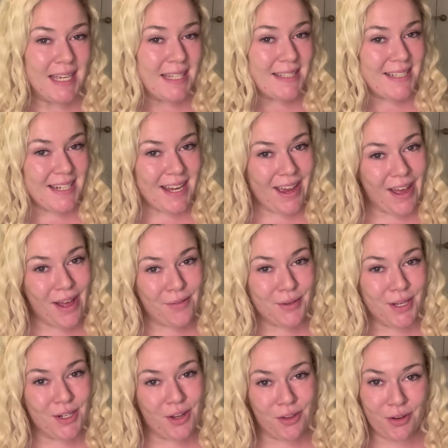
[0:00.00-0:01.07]
Today I have
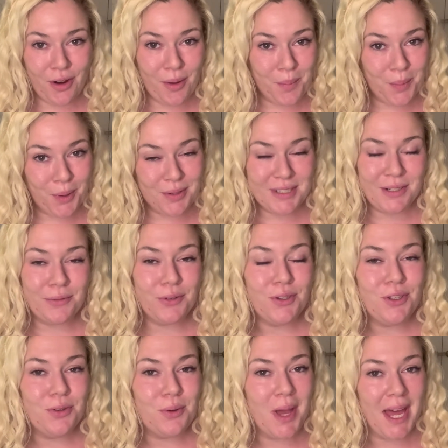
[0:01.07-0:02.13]
another unboxing for you